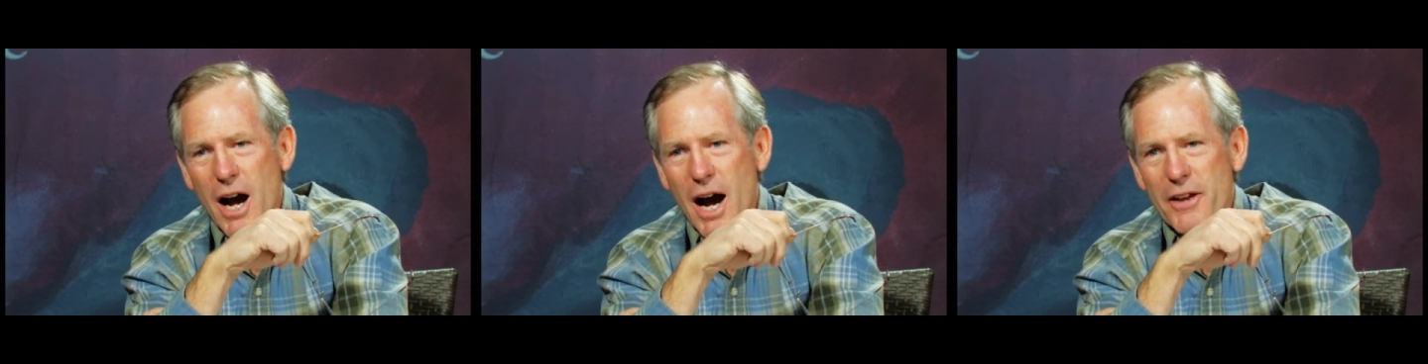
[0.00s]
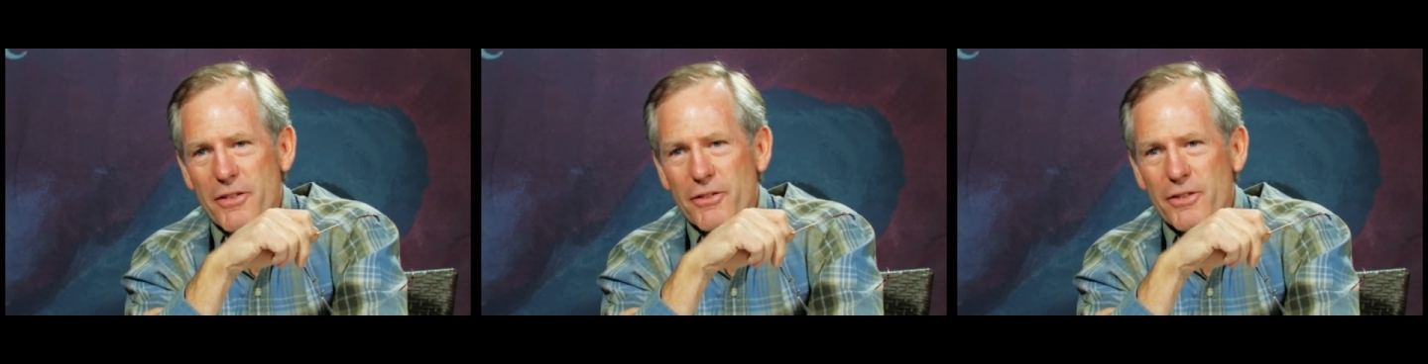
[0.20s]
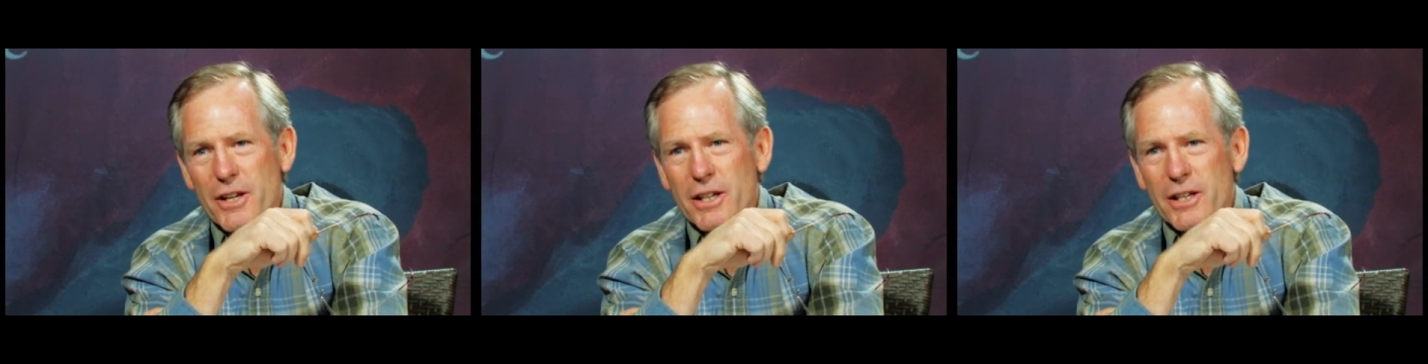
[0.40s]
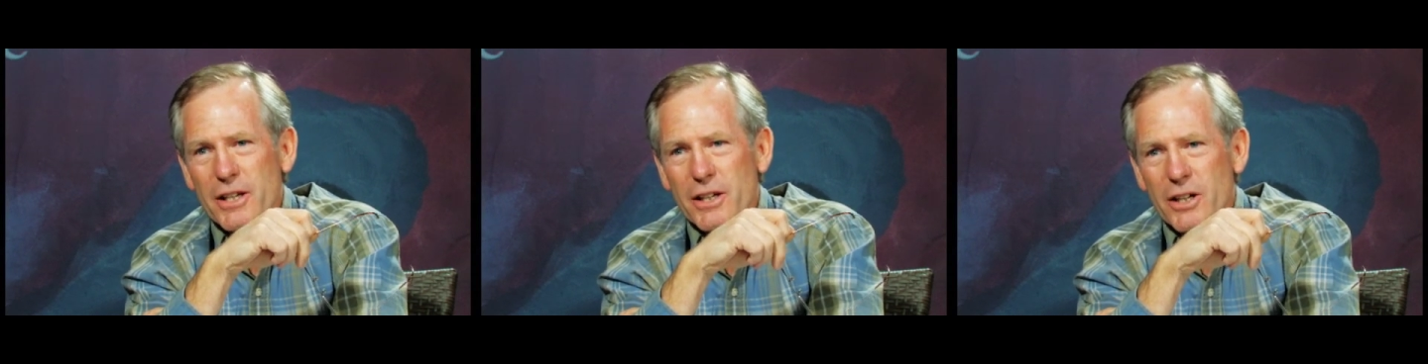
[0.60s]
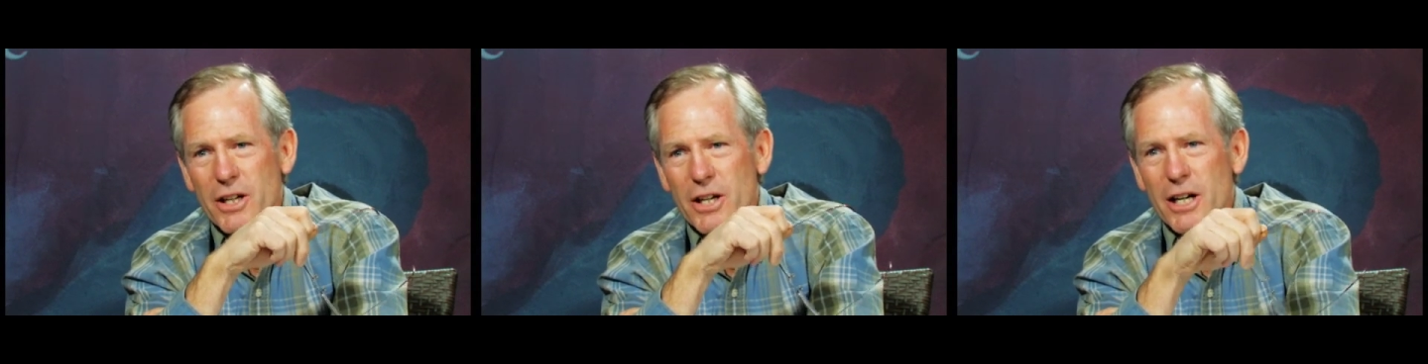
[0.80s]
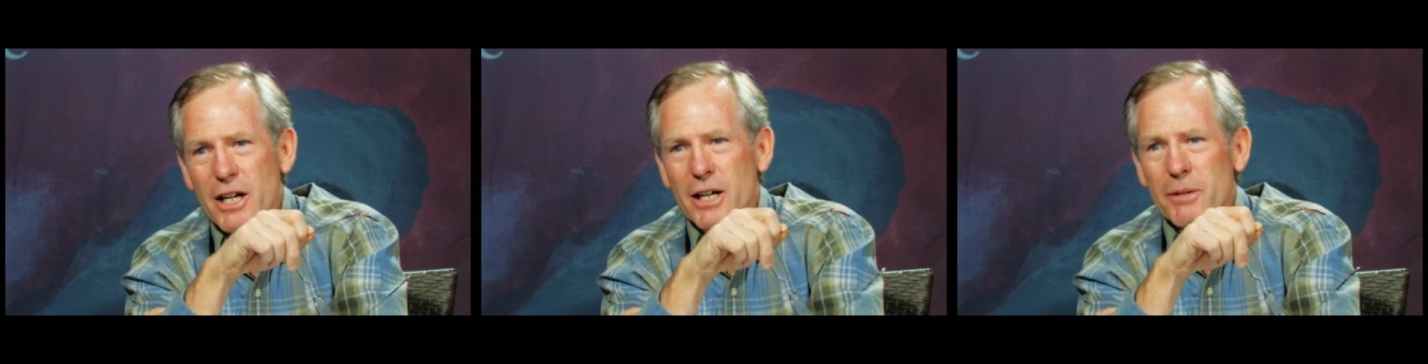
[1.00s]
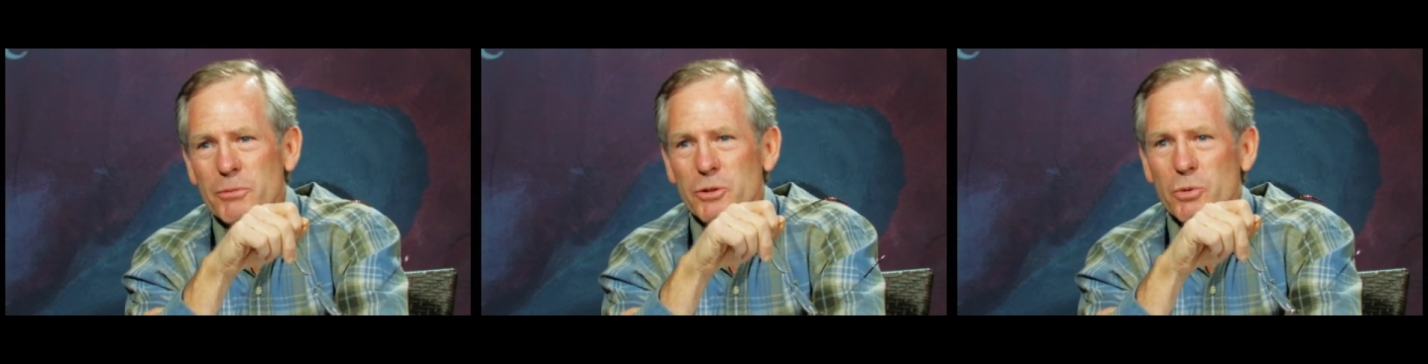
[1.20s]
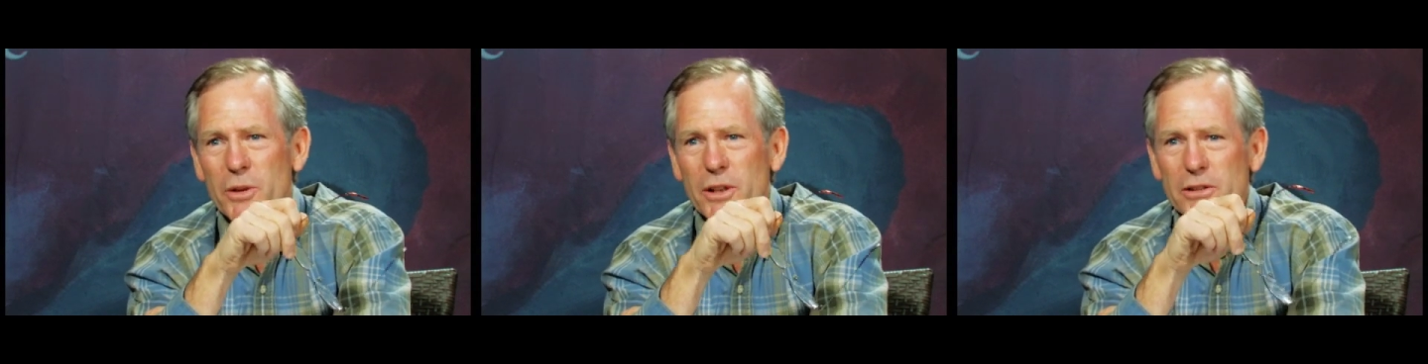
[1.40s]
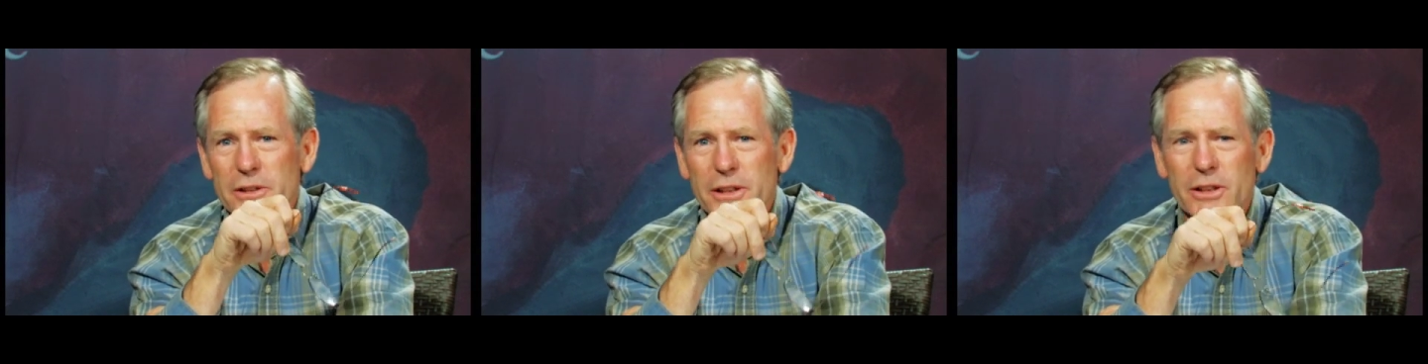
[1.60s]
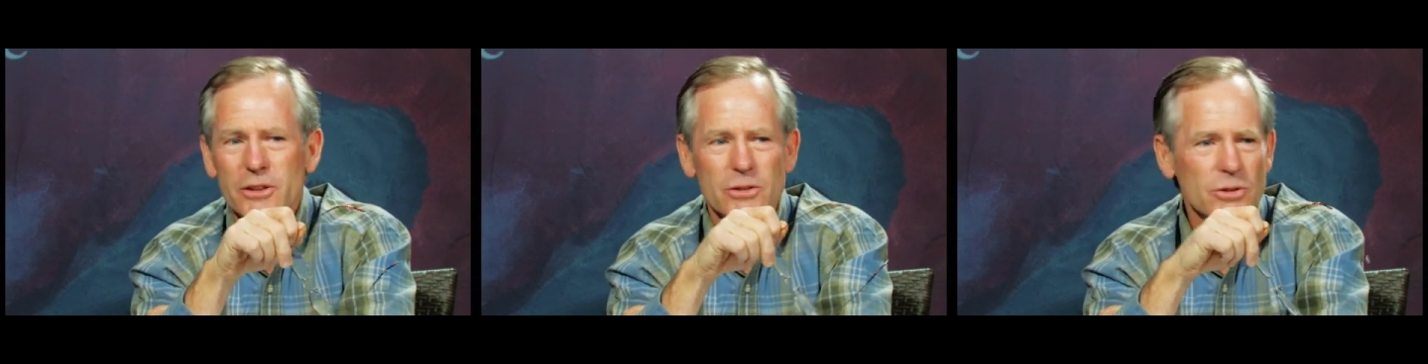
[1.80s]
I think it comes when a
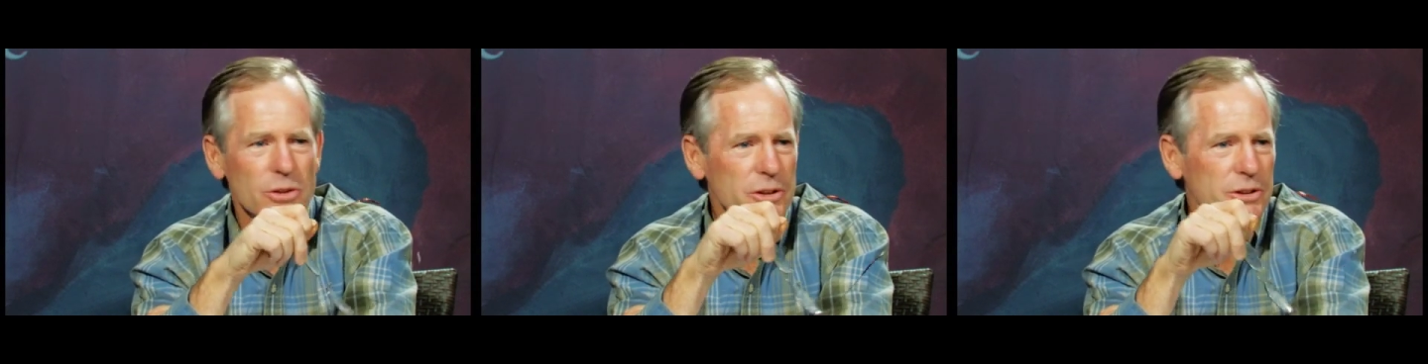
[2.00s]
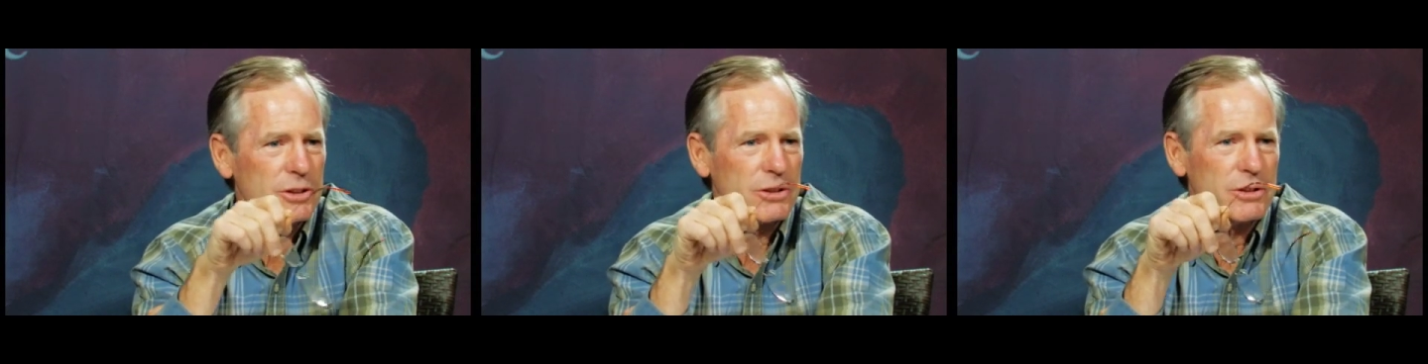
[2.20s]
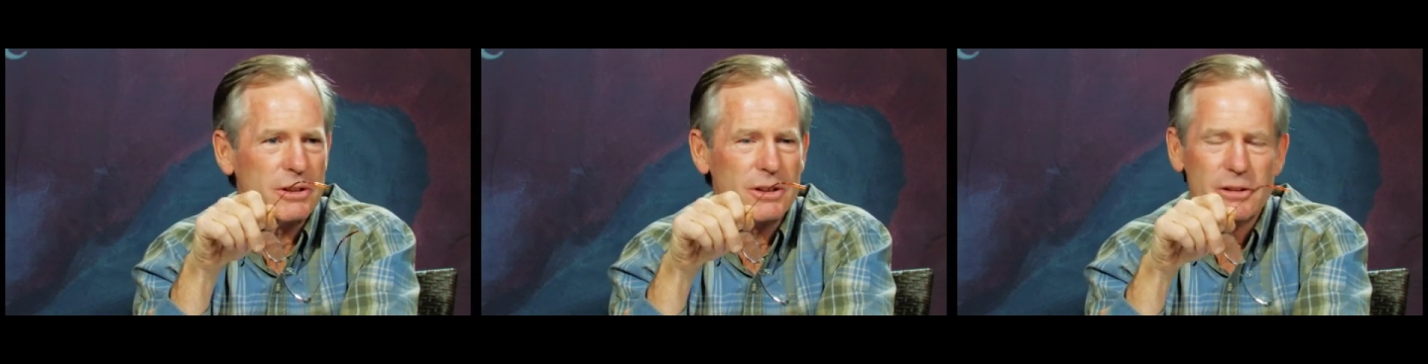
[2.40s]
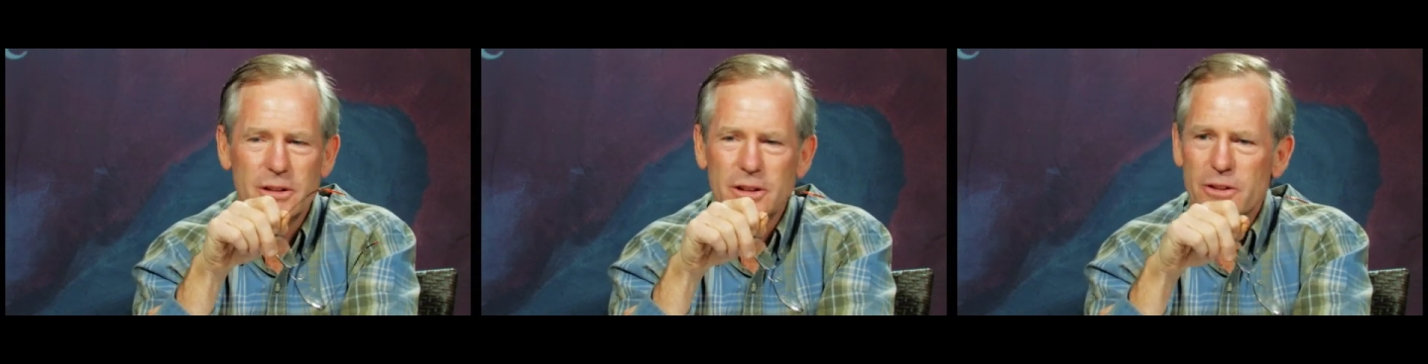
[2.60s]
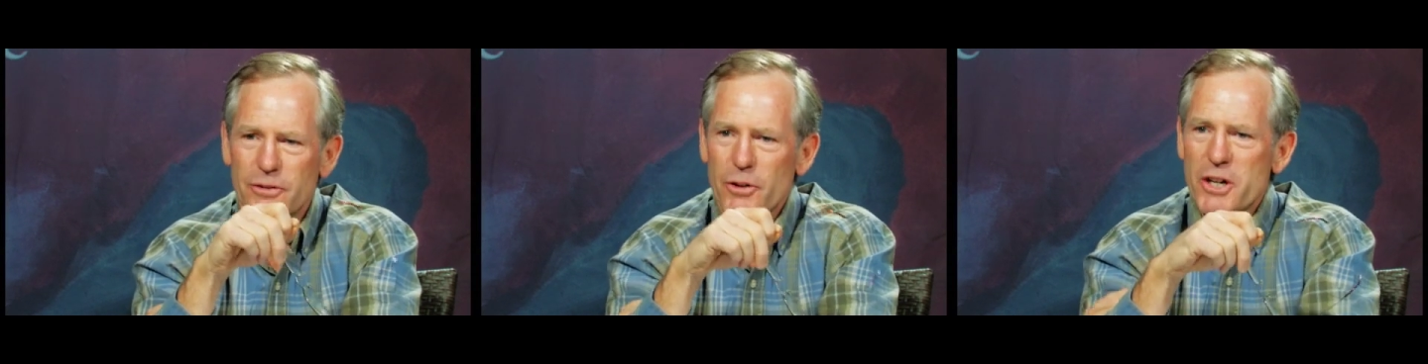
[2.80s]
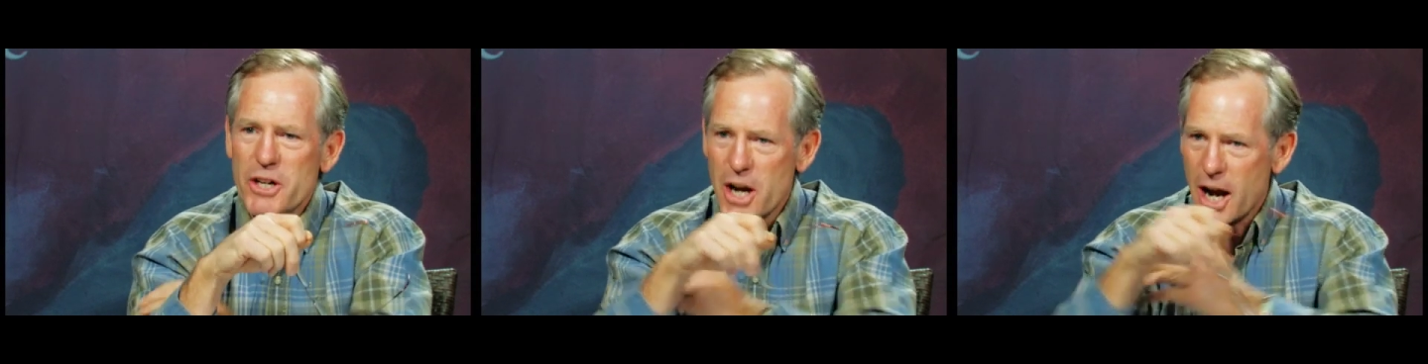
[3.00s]
leader looks in a very